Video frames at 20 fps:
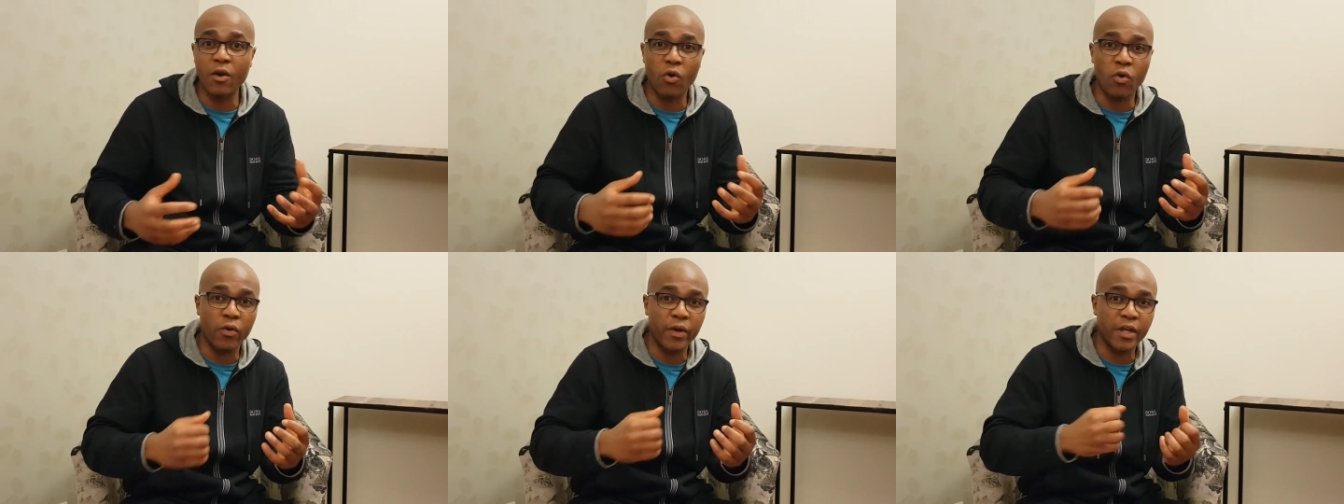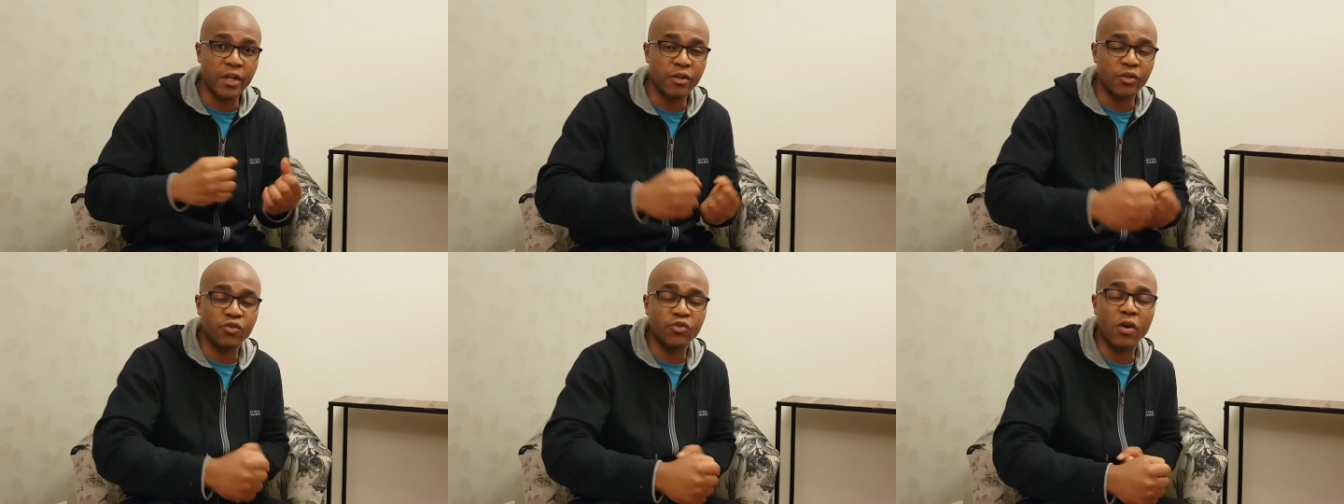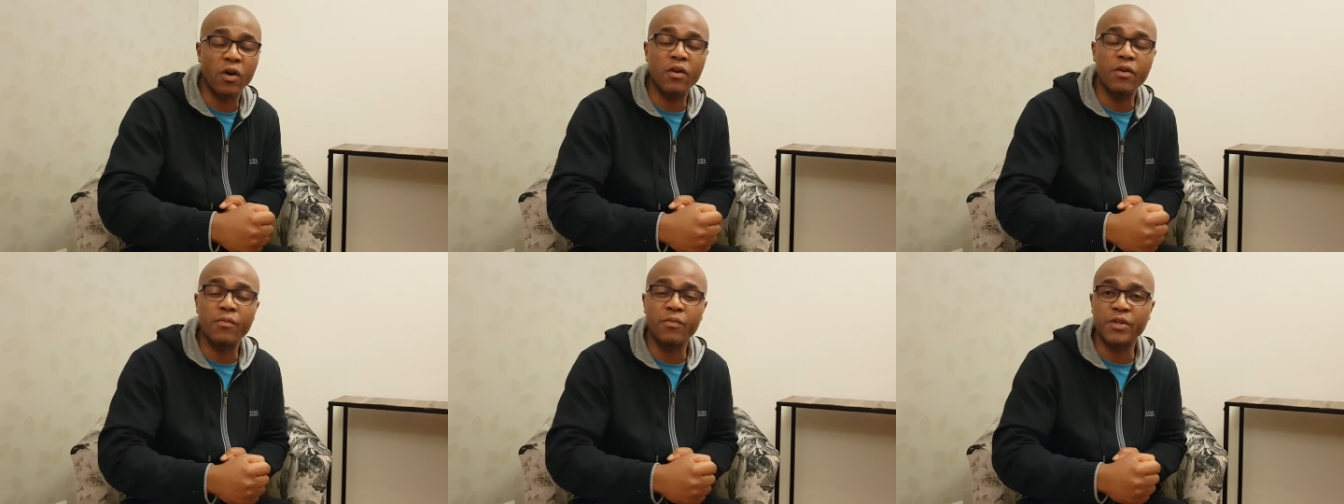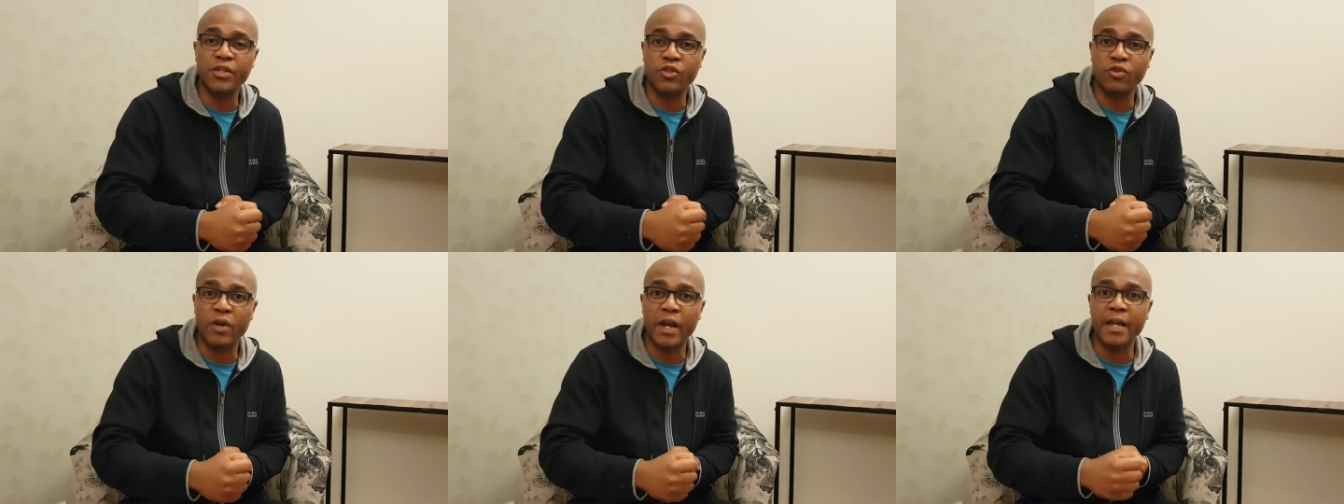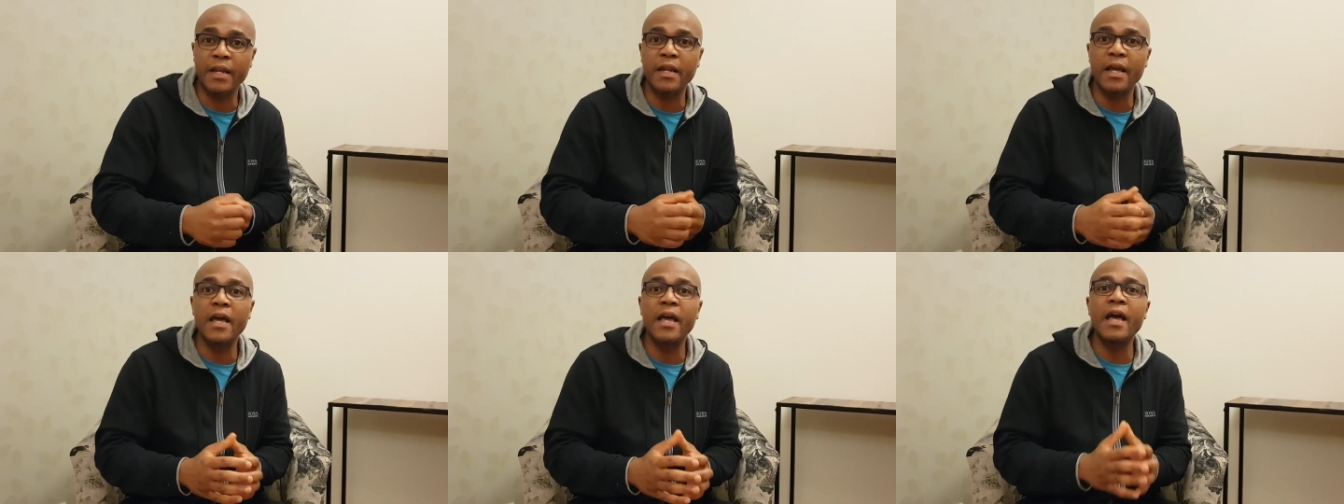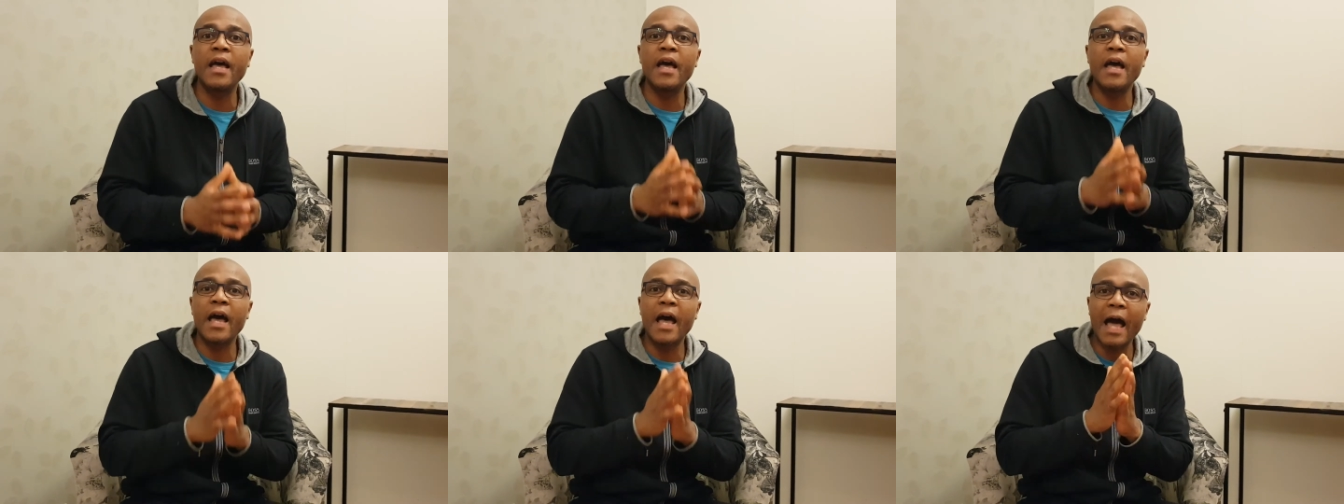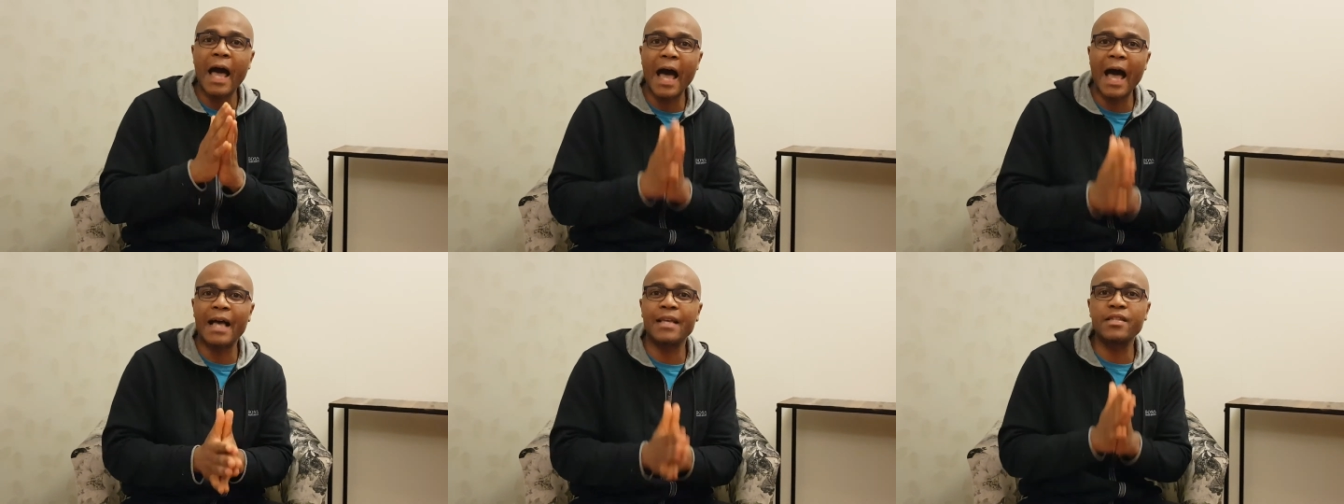or in control and restraint
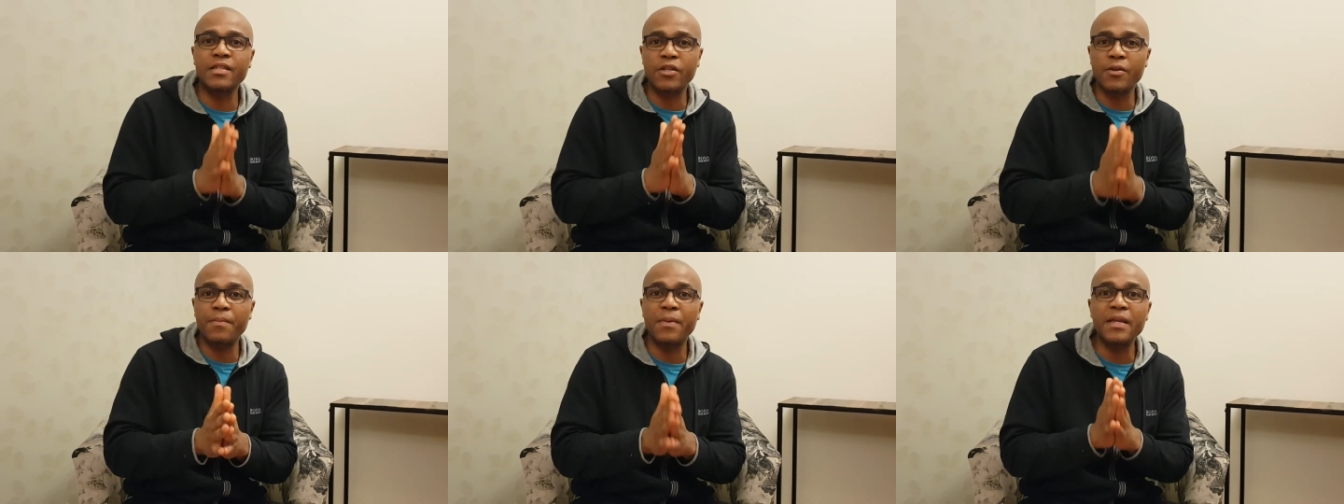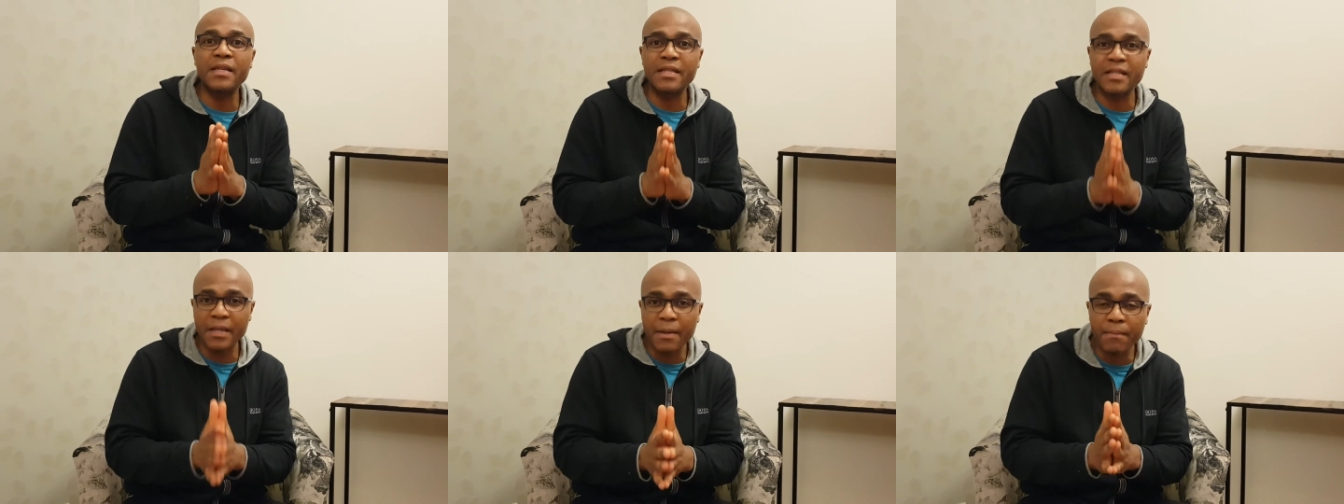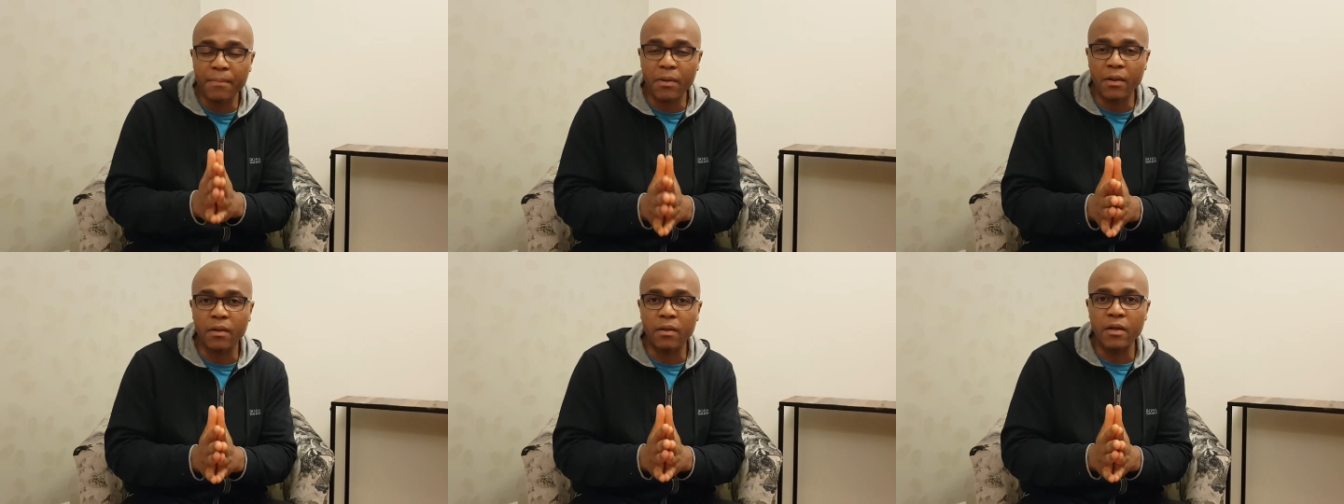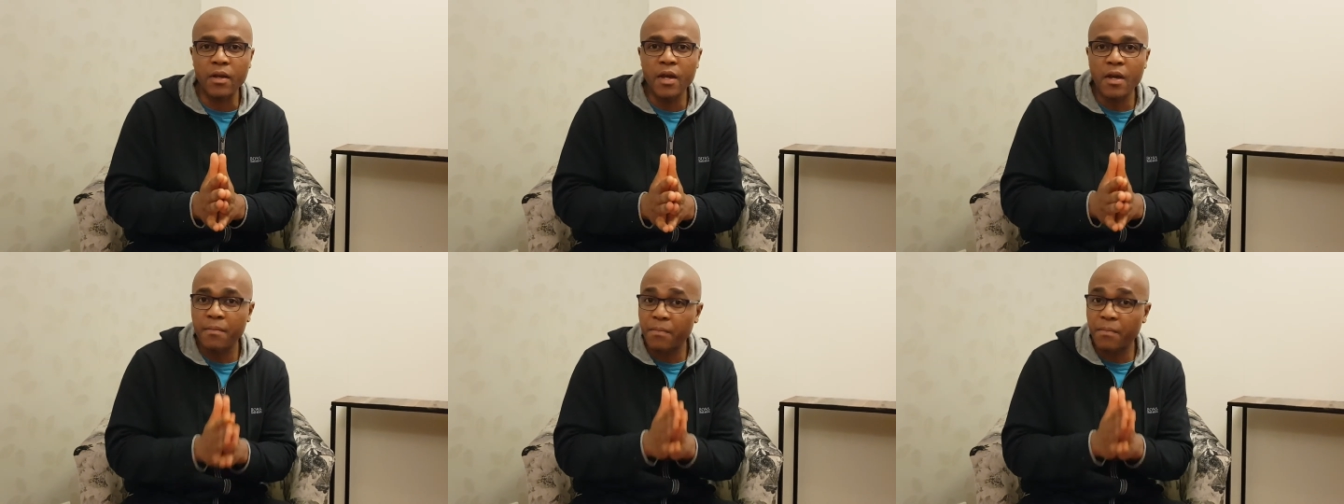has to be simple.